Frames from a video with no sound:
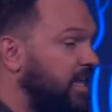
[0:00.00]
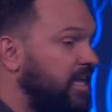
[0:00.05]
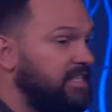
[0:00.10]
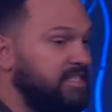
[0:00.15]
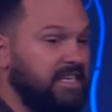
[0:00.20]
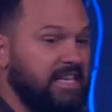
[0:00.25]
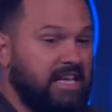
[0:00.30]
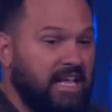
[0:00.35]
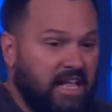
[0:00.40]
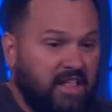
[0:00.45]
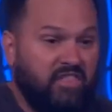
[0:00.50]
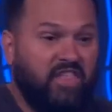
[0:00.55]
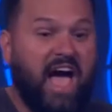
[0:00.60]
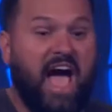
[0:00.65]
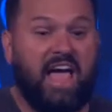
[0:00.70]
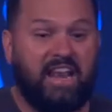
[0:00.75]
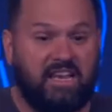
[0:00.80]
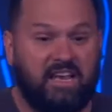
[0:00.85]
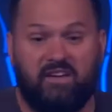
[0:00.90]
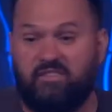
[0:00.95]
See,
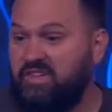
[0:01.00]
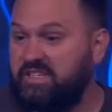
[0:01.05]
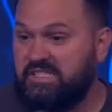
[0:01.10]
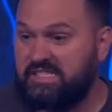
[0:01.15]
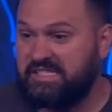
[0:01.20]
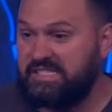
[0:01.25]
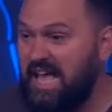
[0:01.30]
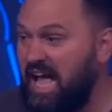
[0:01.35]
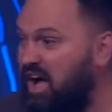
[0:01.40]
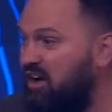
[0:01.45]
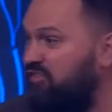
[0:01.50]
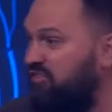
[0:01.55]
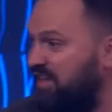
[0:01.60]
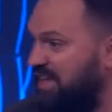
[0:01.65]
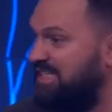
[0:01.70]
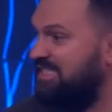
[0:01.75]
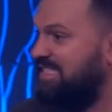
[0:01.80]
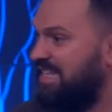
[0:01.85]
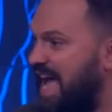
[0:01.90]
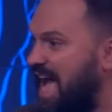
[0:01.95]
that in of itself
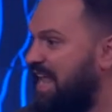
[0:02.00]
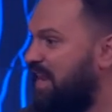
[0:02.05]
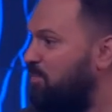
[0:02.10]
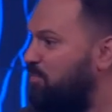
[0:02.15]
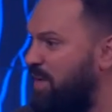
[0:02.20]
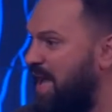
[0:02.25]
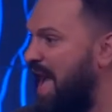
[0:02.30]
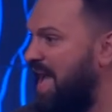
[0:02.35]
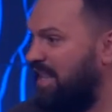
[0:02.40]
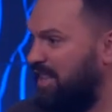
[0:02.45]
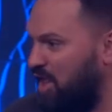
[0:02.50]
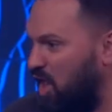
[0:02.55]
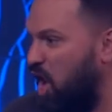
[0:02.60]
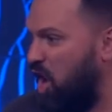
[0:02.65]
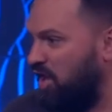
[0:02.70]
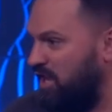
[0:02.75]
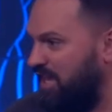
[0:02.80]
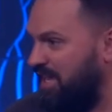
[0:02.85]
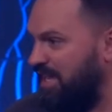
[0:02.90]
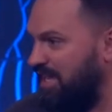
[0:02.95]
is not a bad
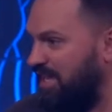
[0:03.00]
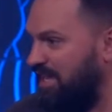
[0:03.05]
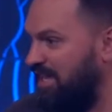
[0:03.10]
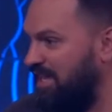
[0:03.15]
longing.